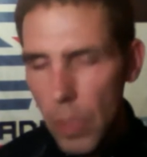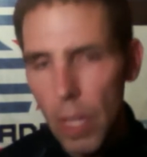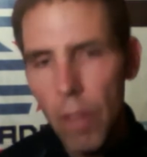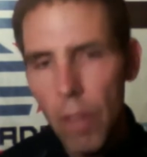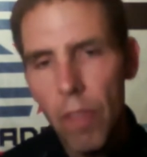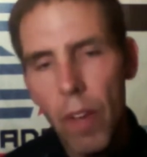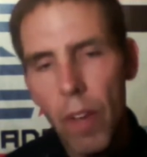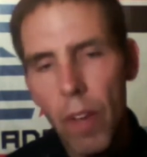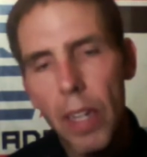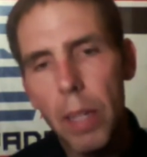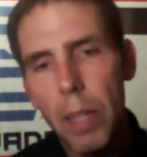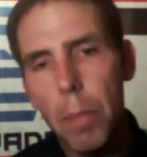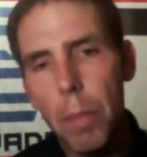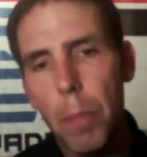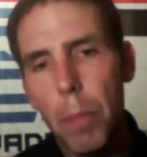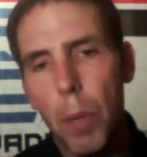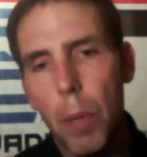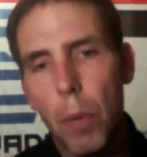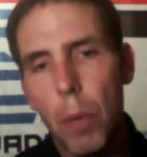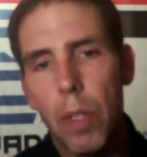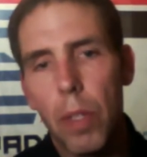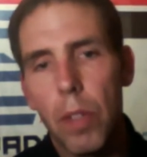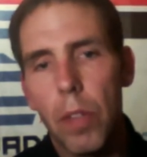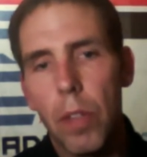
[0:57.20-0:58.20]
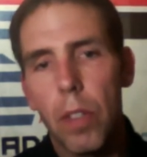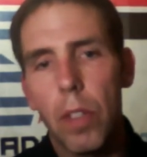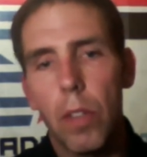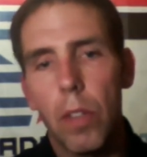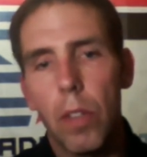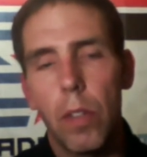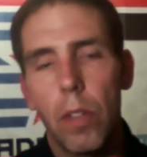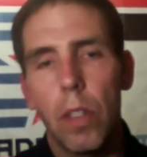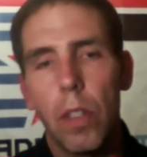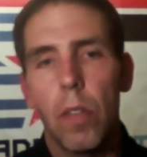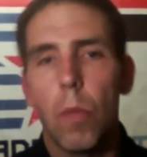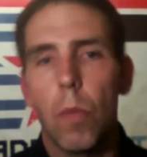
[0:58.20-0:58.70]
Finding bonus in
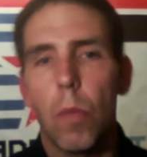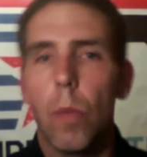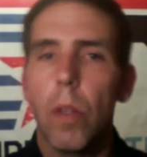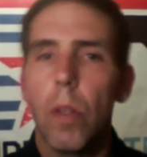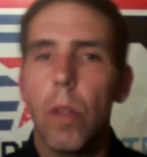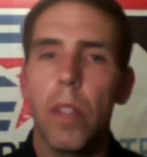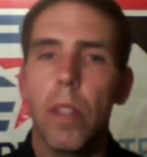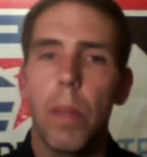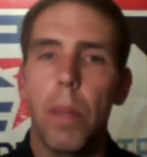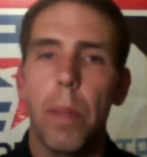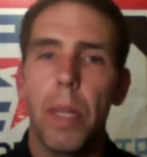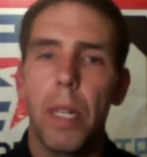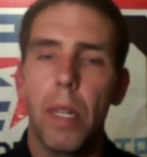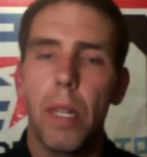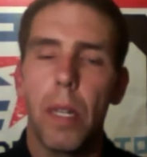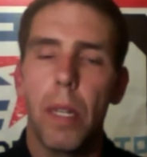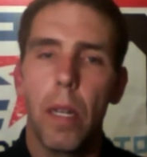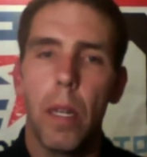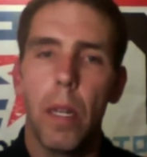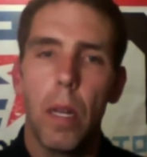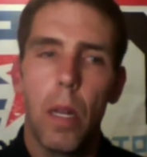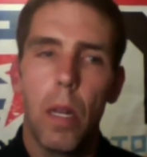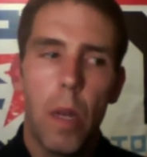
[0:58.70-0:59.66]
your season, what does that mean?